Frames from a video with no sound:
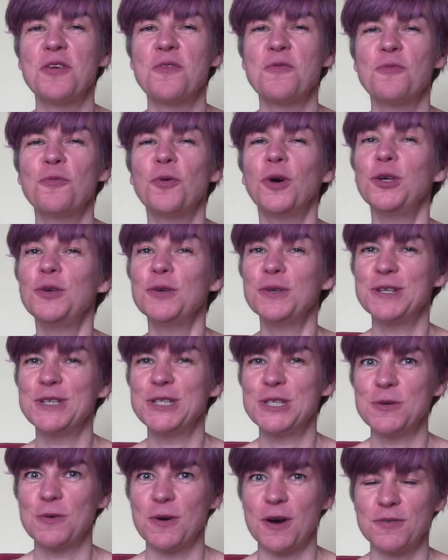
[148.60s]
What you could
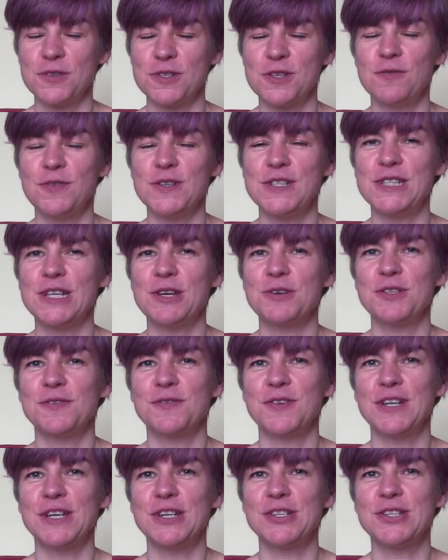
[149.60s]
do after the video is
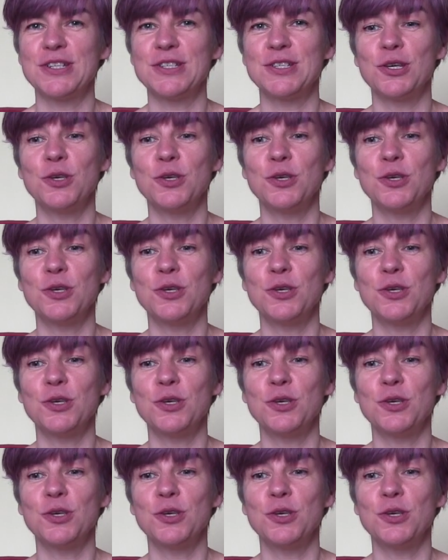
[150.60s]
finished is